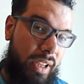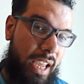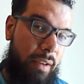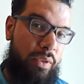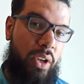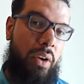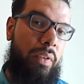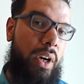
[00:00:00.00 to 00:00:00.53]
Have
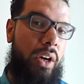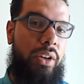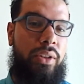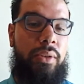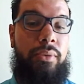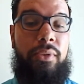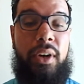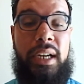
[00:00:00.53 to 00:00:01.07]
you ever heard the
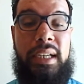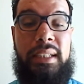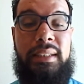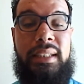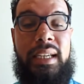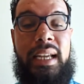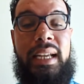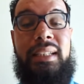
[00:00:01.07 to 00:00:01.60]

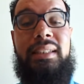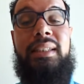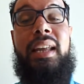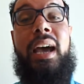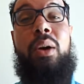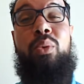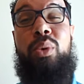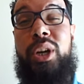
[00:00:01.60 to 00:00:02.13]
phrase, it's
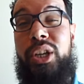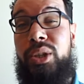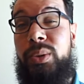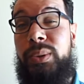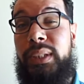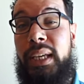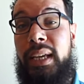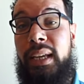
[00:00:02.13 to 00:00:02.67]
not what you
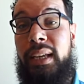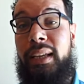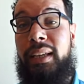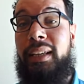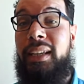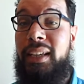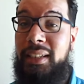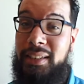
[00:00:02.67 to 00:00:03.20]
say,
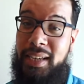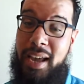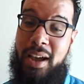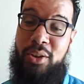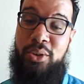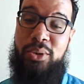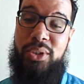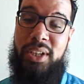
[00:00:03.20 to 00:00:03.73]
it's how
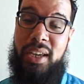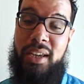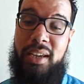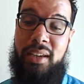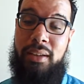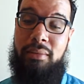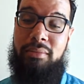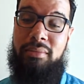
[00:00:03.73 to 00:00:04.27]
you say it?
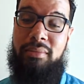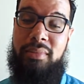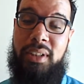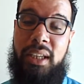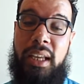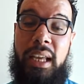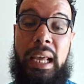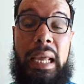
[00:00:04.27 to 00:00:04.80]

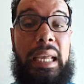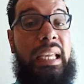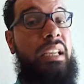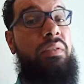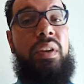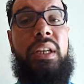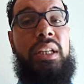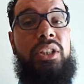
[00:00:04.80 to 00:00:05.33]

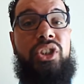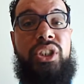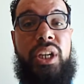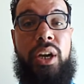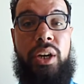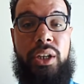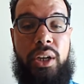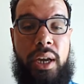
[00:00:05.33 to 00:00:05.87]
Even in
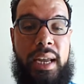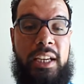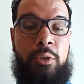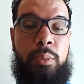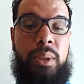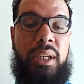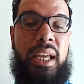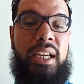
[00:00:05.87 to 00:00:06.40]
sharing your
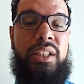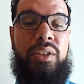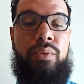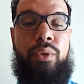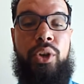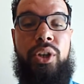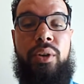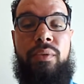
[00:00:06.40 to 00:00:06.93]
explanation
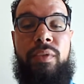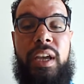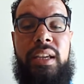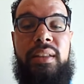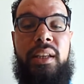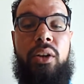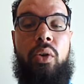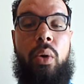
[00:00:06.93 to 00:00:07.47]
for your
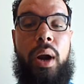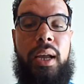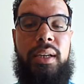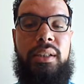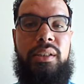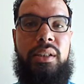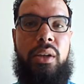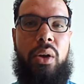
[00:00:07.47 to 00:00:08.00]
faith in
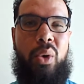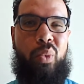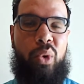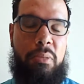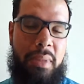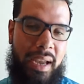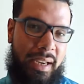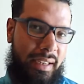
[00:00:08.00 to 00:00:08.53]
Christ,
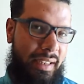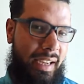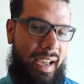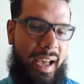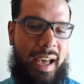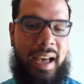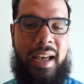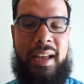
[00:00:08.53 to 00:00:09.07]
remain
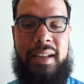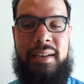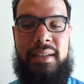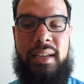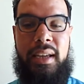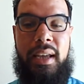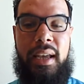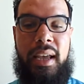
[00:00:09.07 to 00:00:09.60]
kind
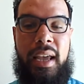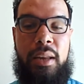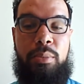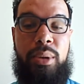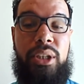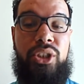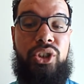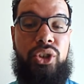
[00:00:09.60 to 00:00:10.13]
and
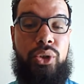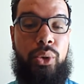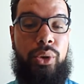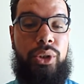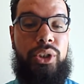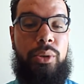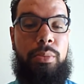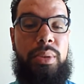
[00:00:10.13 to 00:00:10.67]
be sure
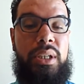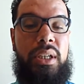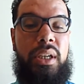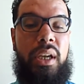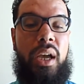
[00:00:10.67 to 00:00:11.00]
to be